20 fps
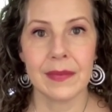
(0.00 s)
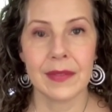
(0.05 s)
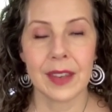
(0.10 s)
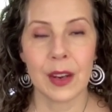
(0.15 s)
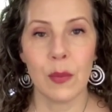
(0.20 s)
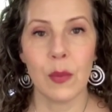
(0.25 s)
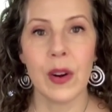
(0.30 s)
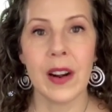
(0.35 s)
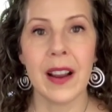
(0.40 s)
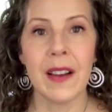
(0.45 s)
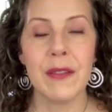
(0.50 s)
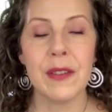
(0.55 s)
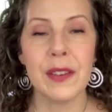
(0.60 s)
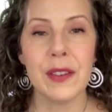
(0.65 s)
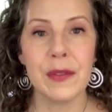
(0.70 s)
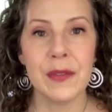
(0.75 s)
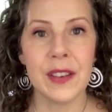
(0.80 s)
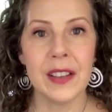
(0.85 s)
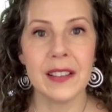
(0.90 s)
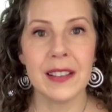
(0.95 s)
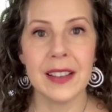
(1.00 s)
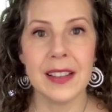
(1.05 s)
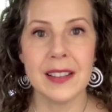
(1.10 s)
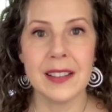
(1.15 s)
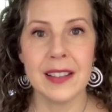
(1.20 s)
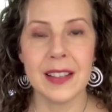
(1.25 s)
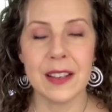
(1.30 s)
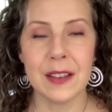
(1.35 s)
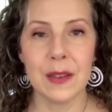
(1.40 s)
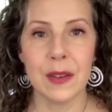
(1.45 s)
Whatever the feeling
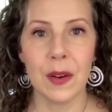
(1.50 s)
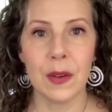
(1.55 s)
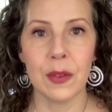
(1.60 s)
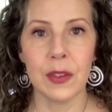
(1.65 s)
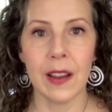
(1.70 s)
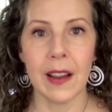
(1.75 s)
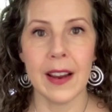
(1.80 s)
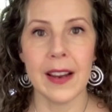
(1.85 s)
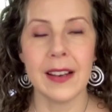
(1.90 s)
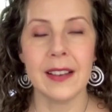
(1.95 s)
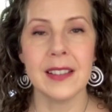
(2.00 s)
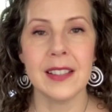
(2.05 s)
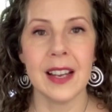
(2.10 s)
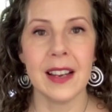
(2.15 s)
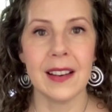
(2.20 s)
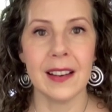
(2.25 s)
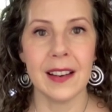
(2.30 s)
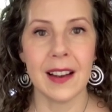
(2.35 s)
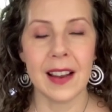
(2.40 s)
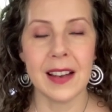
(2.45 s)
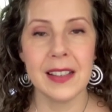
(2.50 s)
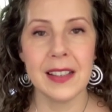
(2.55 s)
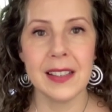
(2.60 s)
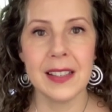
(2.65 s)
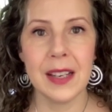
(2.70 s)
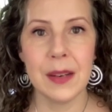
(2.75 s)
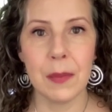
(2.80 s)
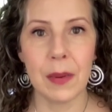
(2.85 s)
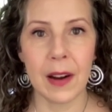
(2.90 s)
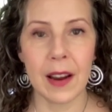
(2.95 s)
is that you don't like, take a nice
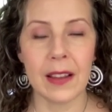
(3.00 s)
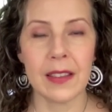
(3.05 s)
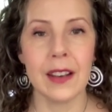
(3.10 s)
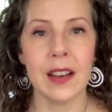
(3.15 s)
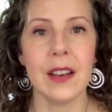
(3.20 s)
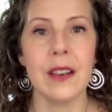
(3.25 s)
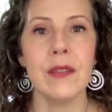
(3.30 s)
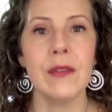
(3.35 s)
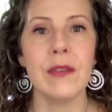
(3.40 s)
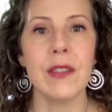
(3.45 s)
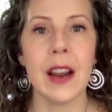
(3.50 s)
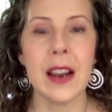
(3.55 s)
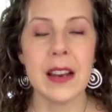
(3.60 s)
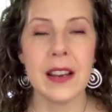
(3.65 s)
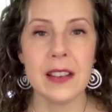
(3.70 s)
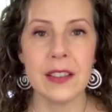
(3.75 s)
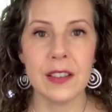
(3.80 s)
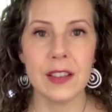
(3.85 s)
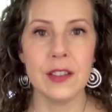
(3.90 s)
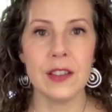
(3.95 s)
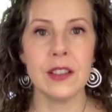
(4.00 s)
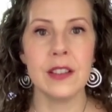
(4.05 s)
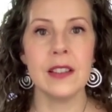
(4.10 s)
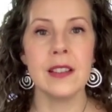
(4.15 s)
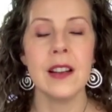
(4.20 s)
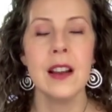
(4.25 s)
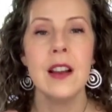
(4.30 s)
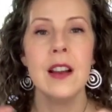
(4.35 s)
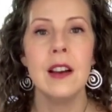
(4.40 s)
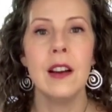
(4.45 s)
deep breath and invite it to just
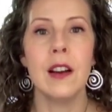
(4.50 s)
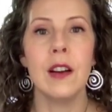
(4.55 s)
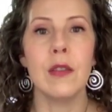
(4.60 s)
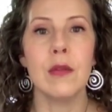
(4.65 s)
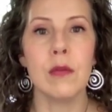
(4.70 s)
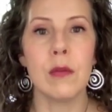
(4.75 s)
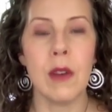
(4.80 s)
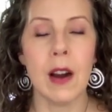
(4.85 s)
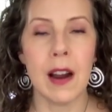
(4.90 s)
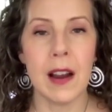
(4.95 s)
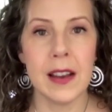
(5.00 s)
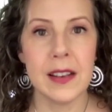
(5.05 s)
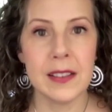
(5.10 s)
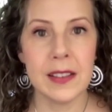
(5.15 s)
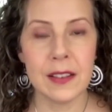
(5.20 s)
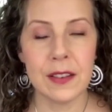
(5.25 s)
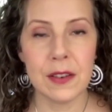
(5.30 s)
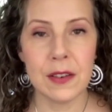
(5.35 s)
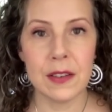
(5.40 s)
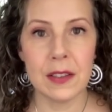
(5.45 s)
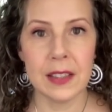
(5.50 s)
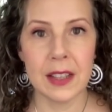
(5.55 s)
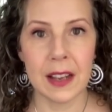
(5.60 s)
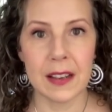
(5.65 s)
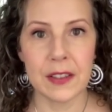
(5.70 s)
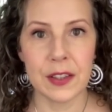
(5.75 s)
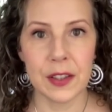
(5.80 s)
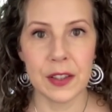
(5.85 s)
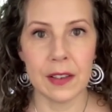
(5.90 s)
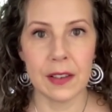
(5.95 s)
arise in your
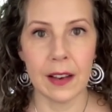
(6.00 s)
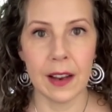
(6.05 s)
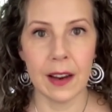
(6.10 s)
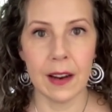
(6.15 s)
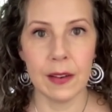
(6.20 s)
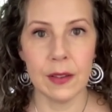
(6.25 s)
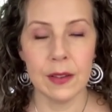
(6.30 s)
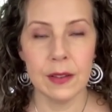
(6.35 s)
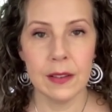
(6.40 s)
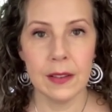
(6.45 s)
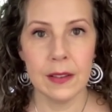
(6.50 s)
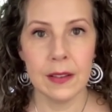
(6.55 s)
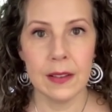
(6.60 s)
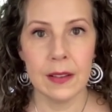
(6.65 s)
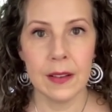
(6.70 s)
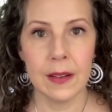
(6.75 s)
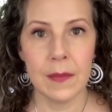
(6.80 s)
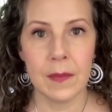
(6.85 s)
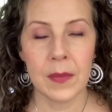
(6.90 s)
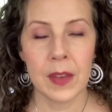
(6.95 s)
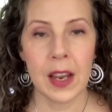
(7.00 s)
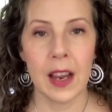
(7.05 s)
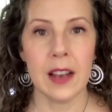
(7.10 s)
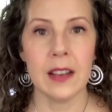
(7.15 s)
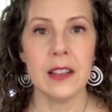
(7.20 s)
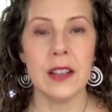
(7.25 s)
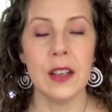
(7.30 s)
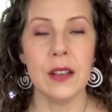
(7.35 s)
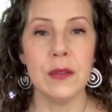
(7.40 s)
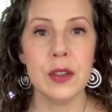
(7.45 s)
attention now,
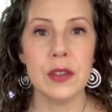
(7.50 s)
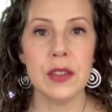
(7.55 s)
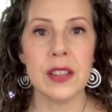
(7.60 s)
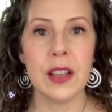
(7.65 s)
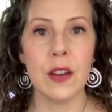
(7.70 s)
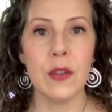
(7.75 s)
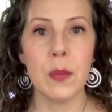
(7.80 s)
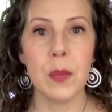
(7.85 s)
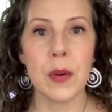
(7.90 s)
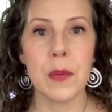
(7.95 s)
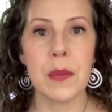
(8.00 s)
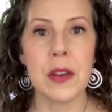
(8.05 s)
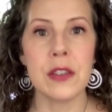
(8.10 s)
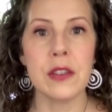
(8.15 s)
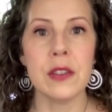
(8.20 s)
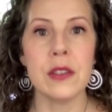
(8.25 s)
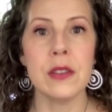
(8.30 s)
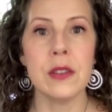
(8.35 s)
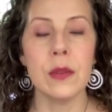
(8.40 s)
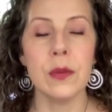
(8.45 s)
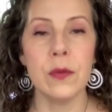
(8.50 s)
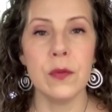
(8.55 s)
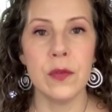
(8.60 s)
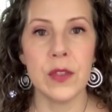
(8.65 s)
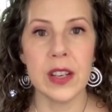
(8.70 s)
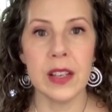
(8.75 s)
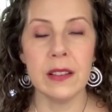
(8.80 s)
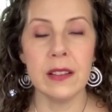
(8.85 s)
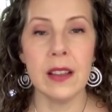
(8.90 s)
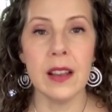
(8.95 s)
and give yourself permission to
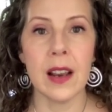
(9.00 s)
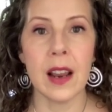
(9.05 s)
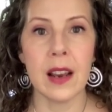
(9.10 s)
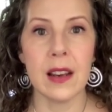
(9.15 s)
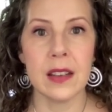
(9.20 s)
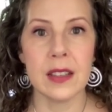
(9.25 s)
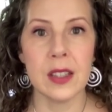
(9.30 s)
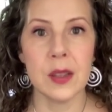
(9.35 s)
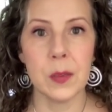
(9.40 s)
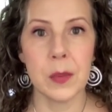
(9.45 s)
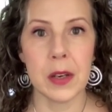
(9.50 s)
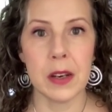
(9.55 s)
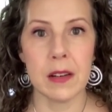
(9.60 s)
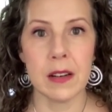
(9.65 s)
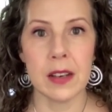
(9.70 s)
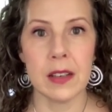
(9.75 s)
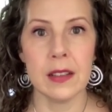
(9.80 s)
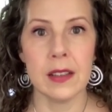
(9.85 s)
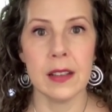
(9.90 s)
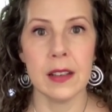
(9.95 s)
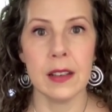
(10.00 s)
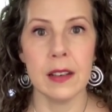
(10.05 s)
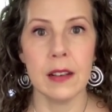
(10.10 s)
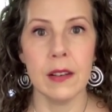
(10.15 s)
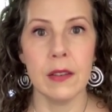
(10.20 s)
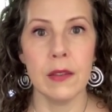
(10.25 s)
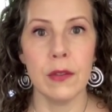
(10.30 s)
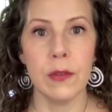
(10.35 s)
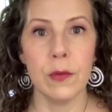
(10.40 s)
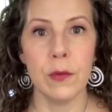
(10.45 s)
feel it and experience it
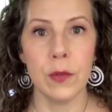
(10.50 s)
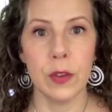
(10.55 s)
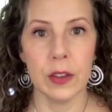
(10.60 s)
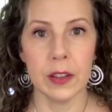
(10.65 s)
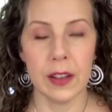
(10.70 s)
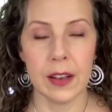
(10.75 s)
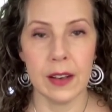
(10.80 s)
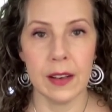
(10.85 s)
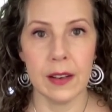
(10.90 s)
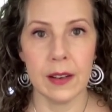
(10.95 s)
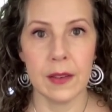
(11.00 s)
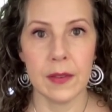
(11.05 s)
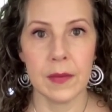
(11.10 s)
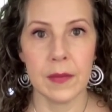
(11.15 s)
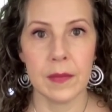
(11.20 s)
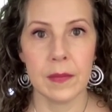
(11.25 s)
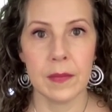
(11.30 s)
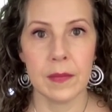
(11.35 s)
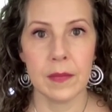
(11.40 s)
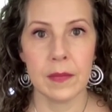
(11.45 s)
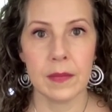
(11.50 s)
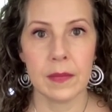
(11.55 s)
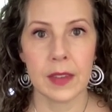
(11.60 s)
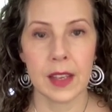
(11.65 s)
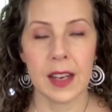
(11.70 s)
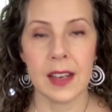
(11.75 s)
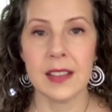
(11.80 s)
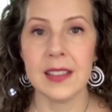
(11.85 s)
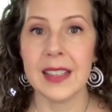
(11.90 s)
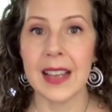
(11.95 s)
fully,
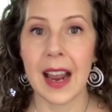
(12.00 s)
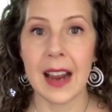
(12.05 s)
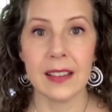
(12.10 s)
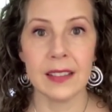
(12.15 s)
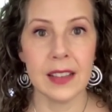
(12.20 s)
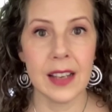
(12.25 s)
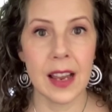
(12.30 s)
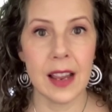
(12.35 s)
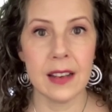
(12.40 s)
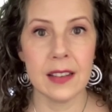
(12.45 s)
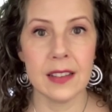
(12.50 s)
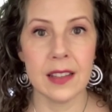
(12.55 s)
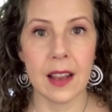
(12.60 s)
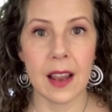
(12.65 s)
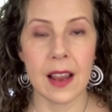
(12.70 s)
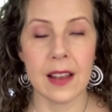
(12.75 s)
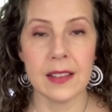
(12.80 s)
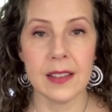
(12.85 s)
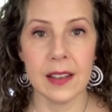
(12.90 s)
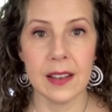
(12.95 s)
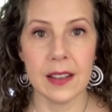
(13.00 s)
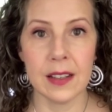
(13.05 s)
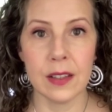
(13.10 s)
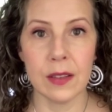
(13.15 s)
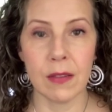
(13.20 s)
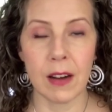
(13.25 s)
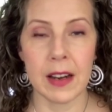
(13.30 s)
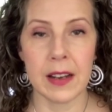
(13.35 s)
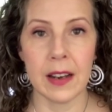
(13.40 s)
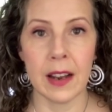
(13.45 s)
exactly as it is
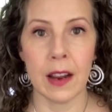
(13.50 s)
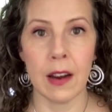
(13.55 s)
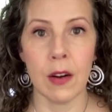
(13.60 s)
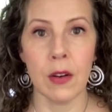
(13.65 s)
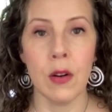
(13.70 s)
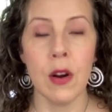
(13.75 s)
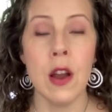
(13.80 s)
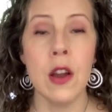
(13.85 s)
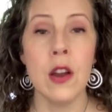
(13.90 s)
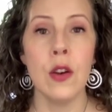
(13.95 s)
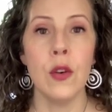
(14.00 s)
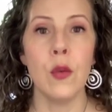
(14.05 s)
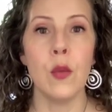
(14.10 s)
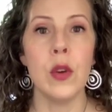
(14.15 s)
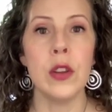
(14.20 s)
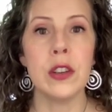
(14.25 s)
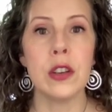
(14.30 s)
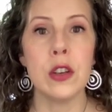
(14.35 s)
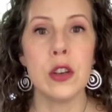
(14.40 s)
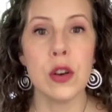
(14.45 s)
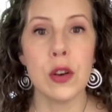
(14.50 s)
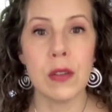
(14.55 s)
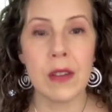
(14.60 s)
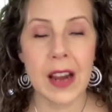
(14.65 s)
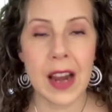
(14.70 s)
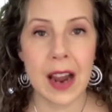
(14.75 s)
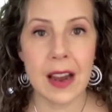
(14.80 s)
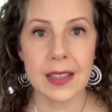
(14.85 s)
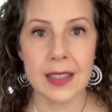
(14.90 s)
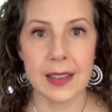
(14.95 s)
right now, with
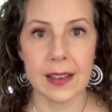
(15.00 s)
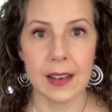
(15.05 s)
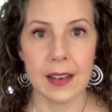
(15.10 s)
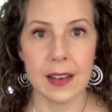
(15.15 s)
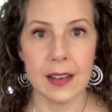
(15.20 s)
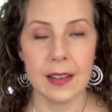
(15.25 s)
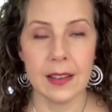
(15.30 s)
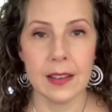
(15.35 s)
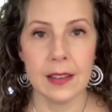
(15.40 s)
curiosity.